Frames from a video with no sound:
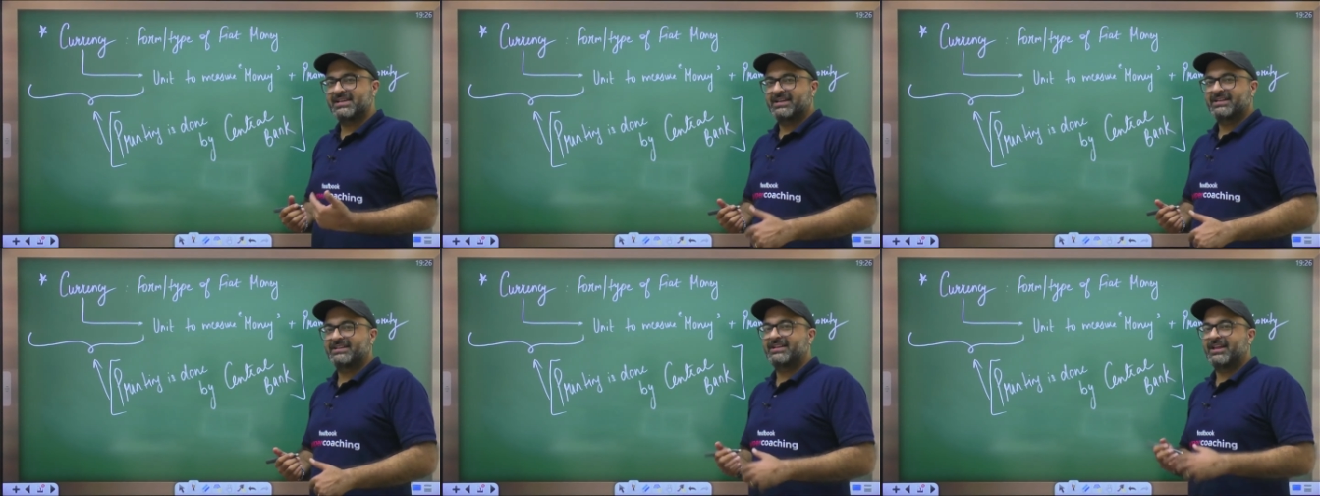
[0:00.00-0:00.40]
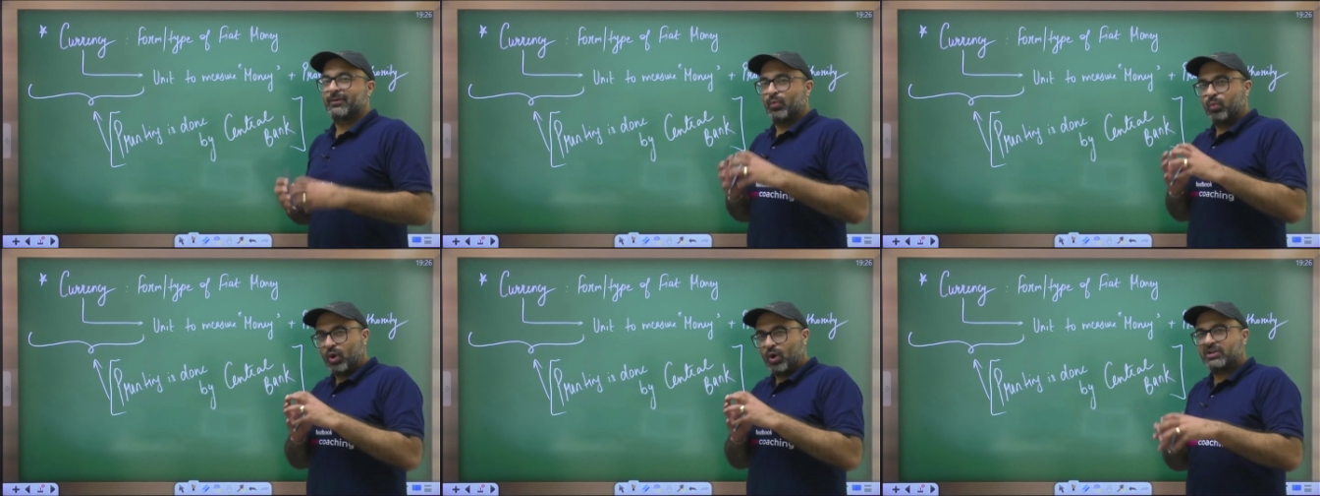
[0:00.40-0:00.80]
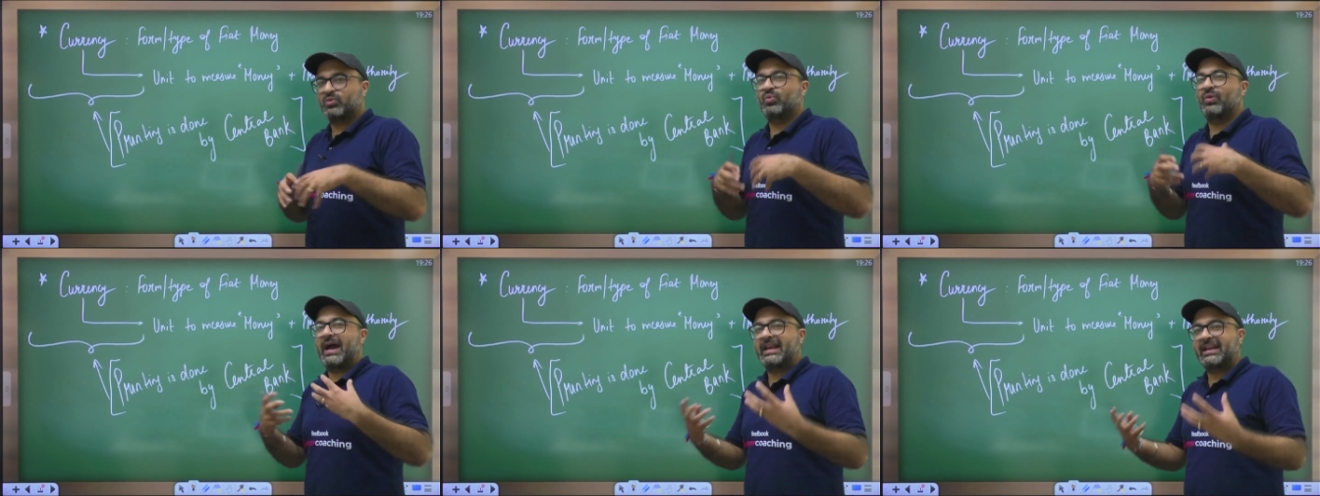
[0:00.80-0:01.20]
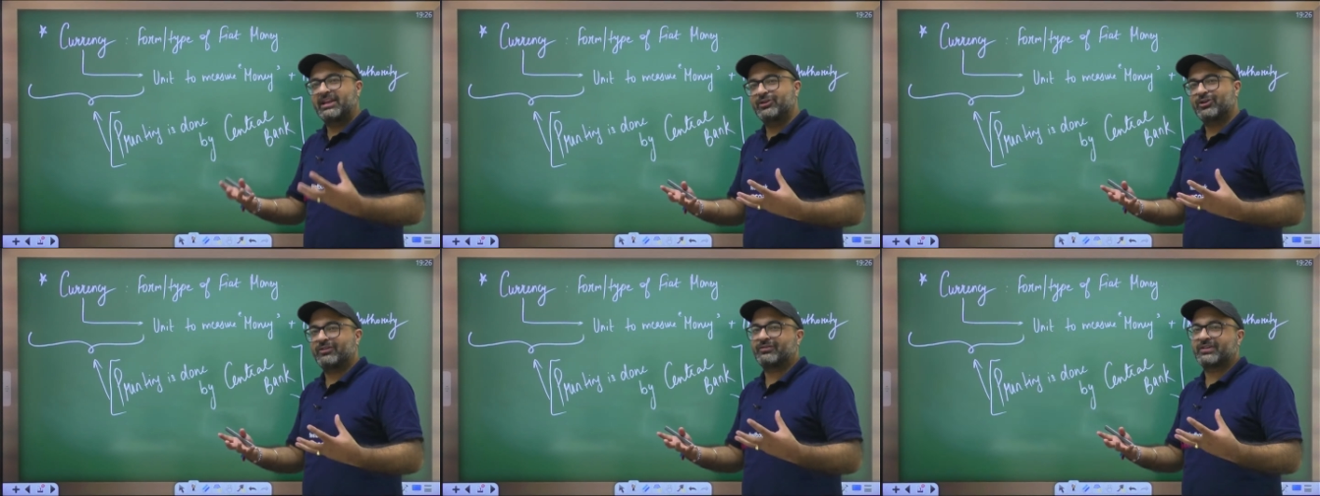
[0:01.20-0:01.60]
what value of
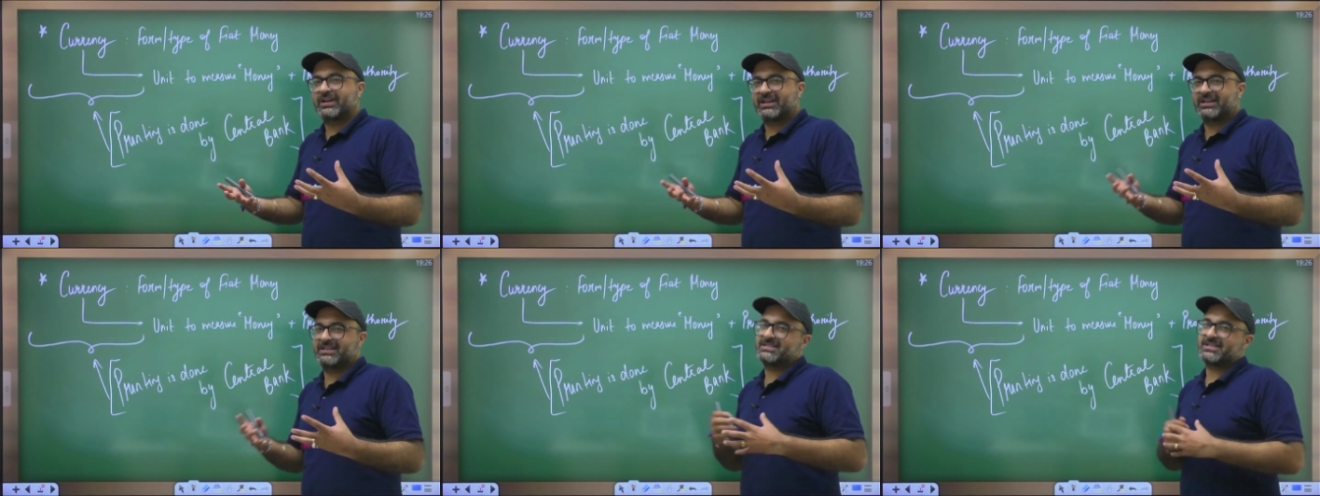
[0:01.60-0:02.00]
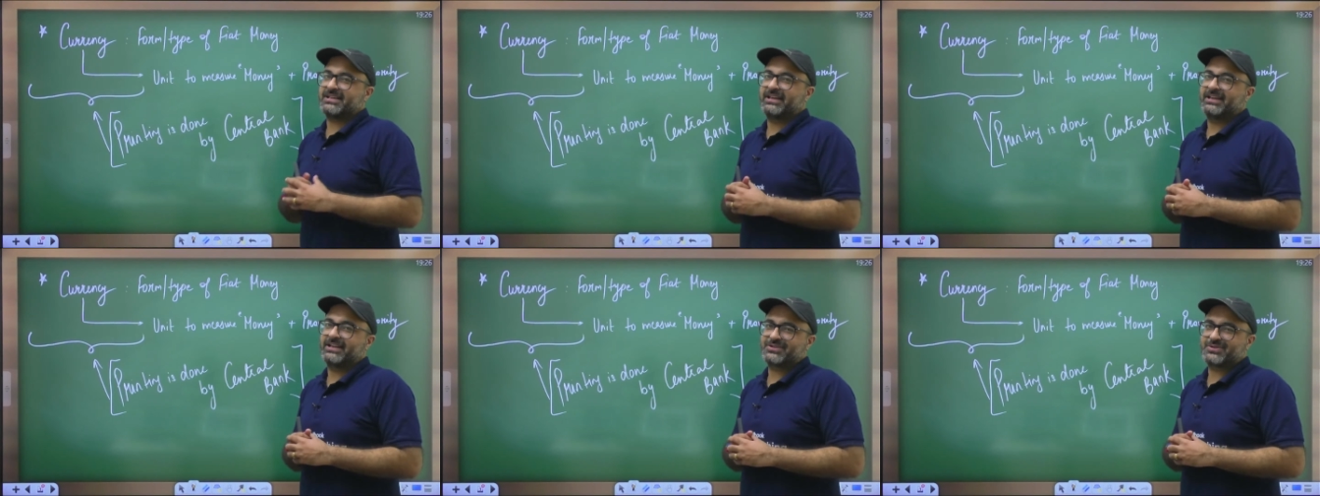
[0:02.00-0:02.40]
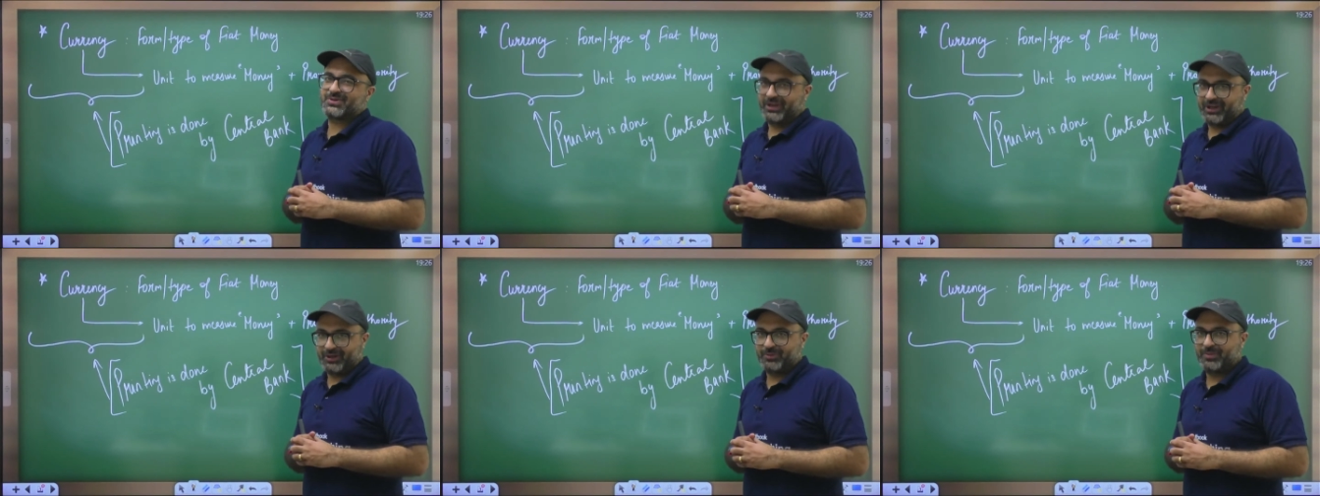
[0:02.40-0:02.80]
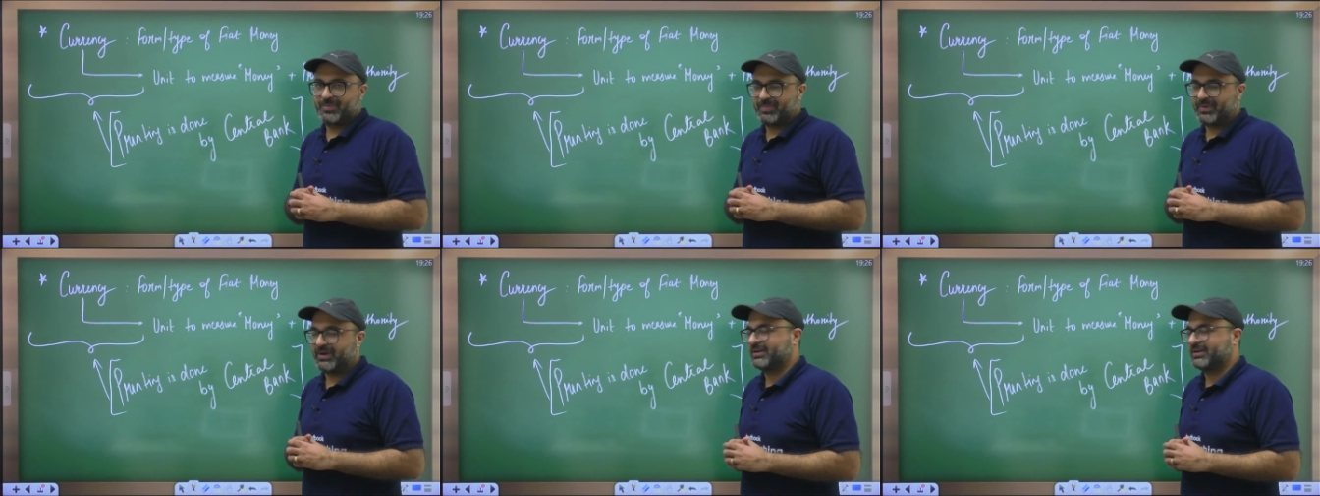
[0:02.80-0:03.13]
currency is going to be printed?